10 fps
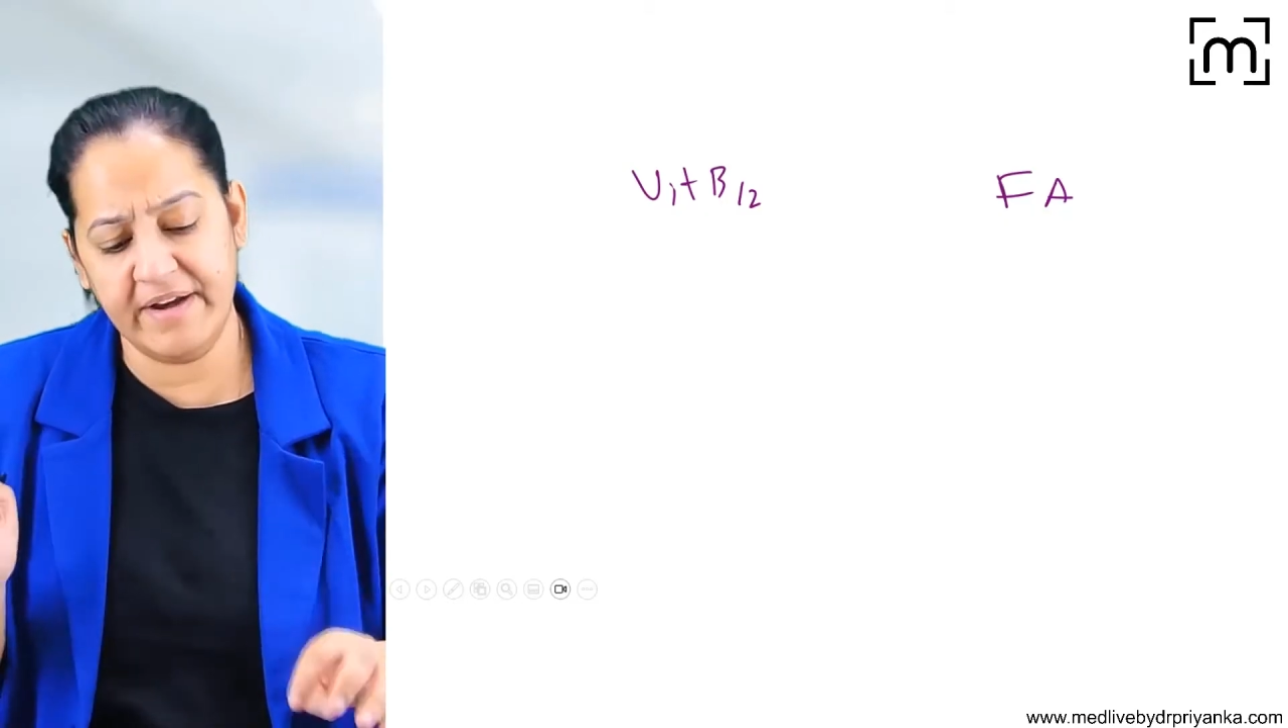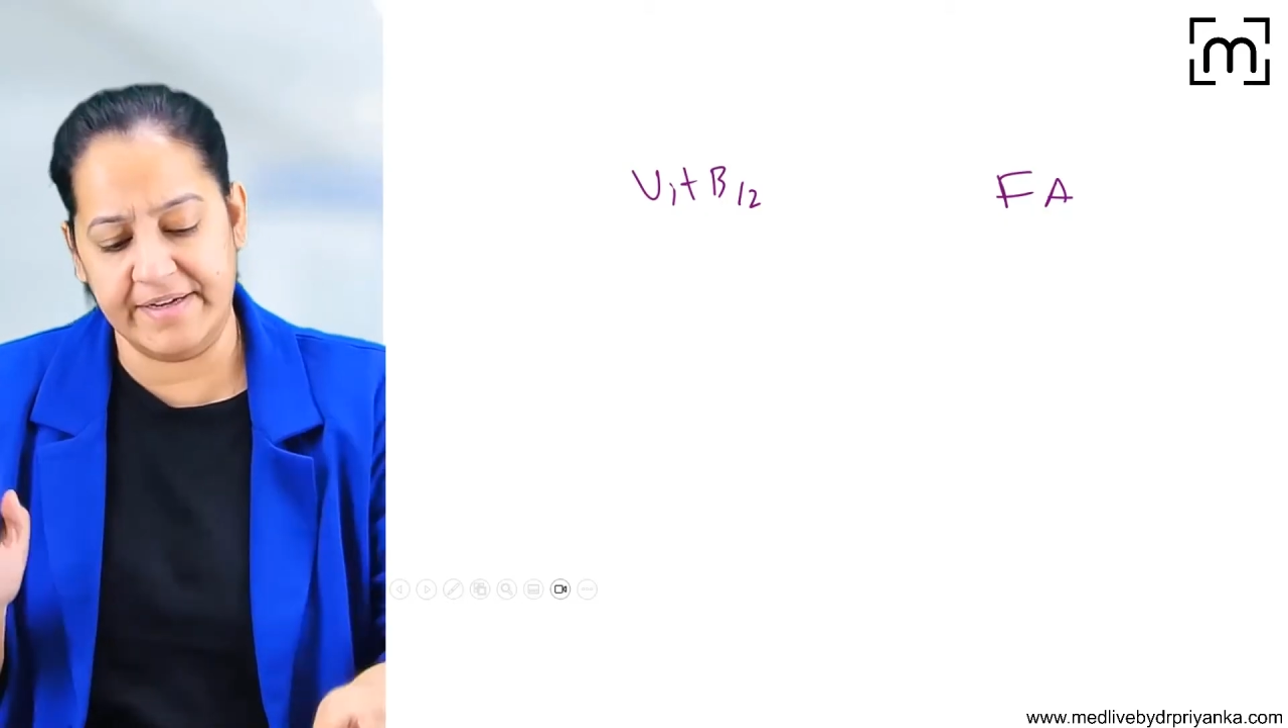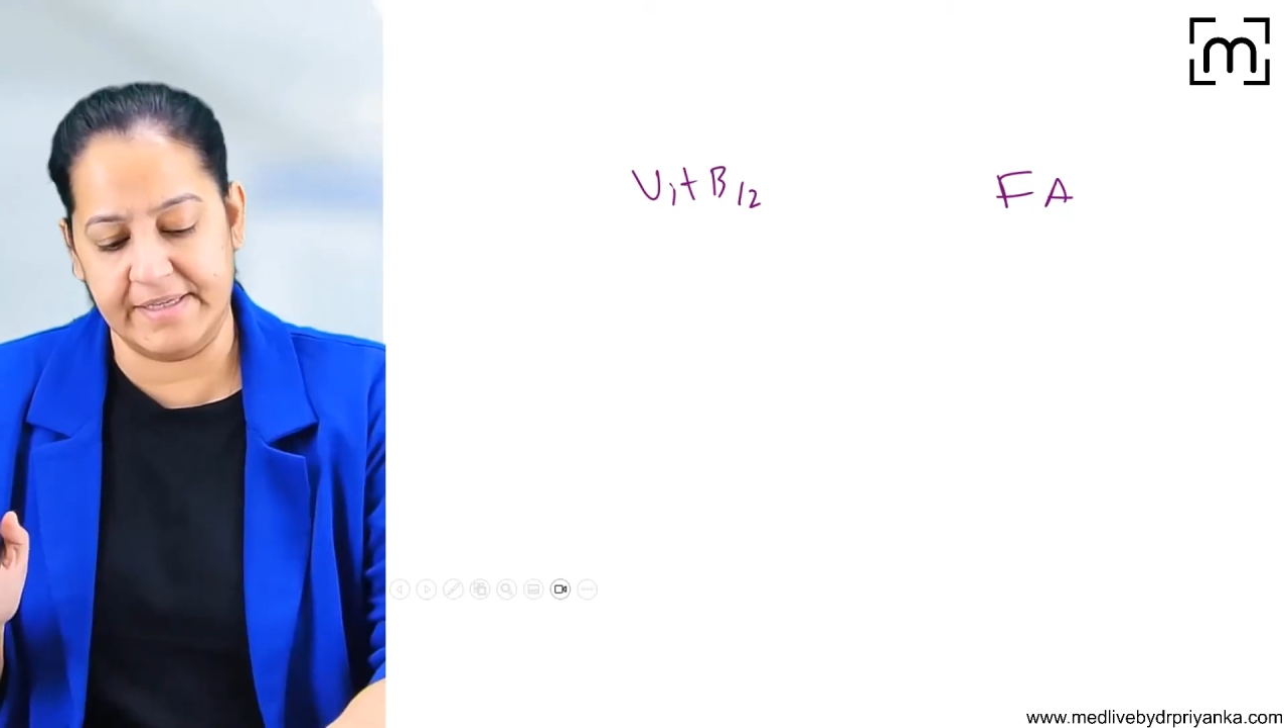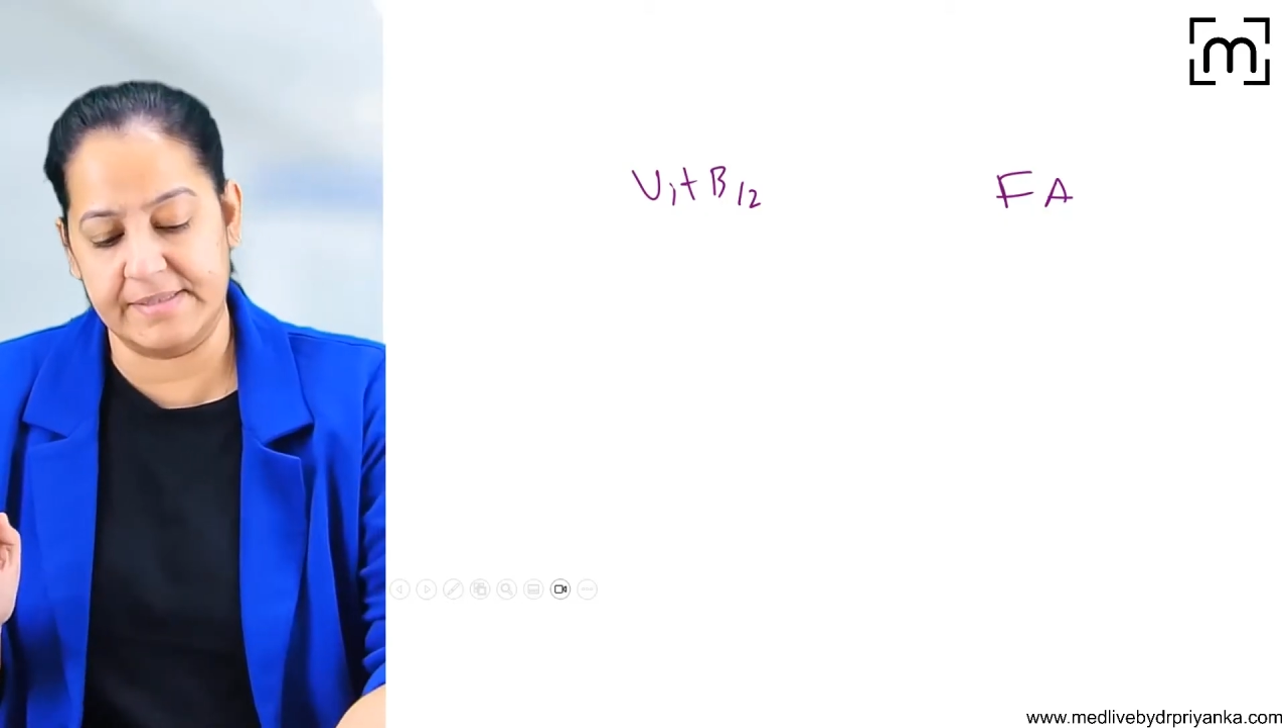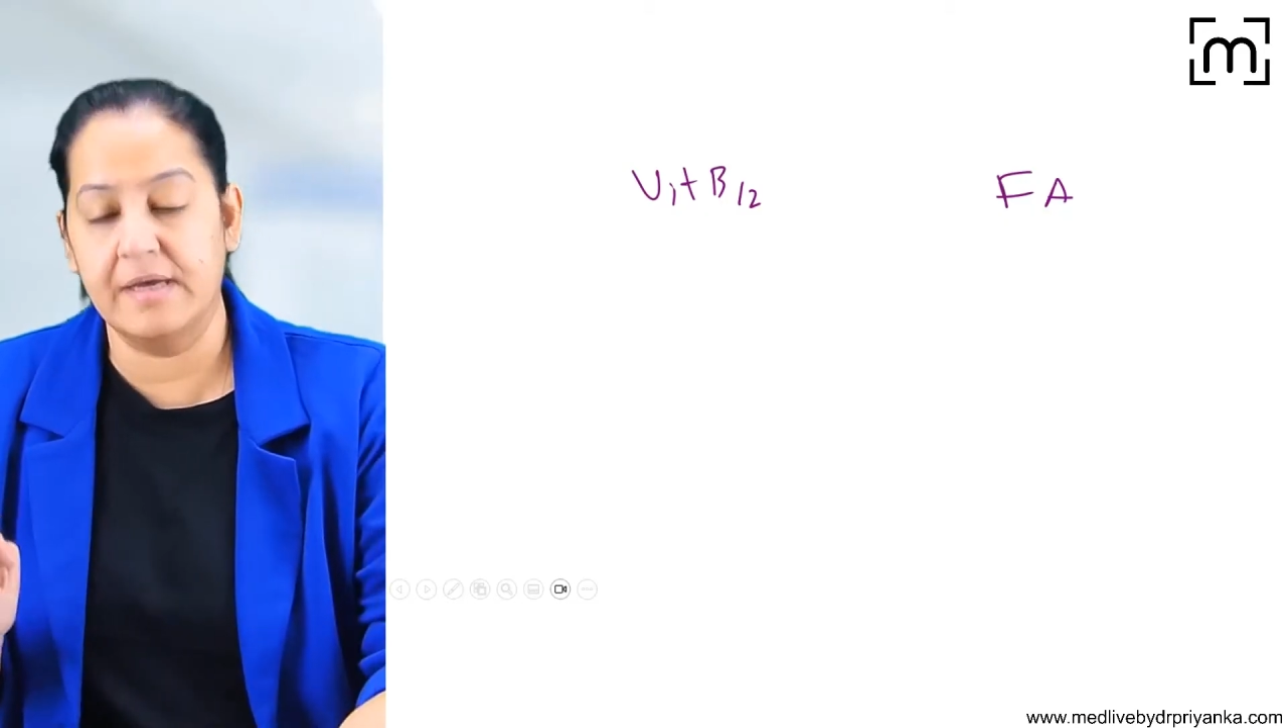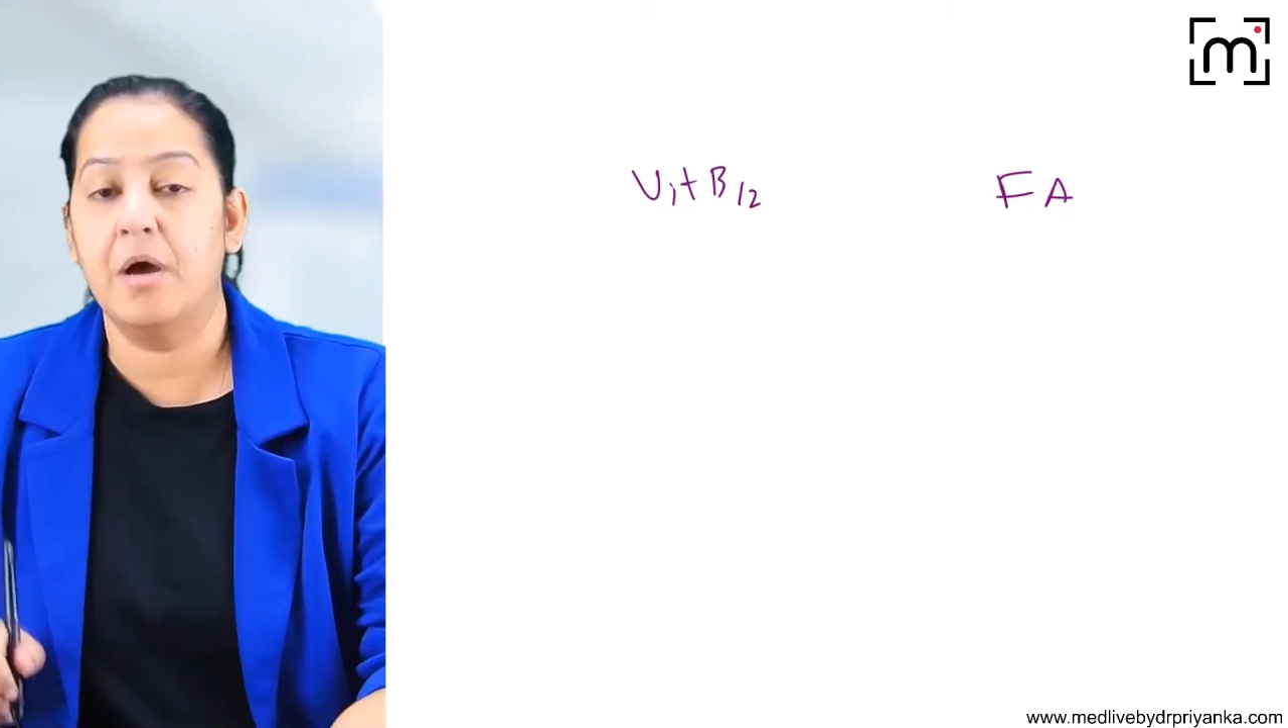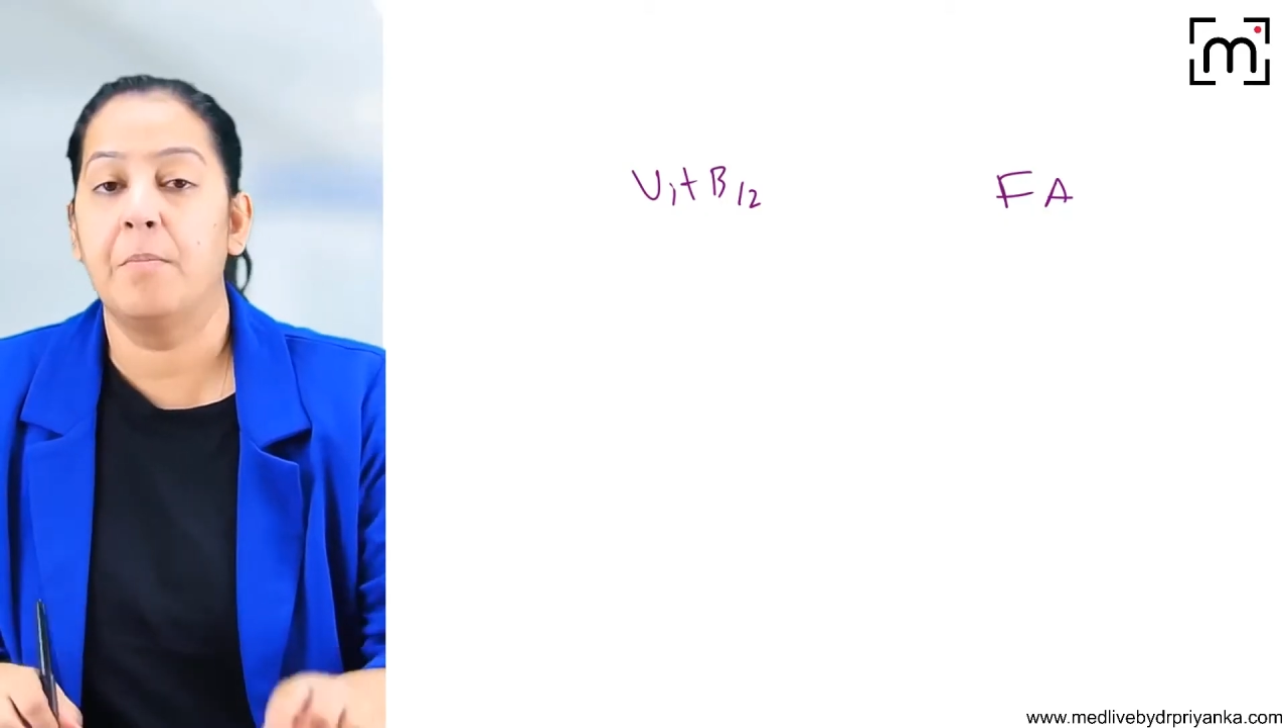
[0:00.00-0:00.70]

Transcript: it is,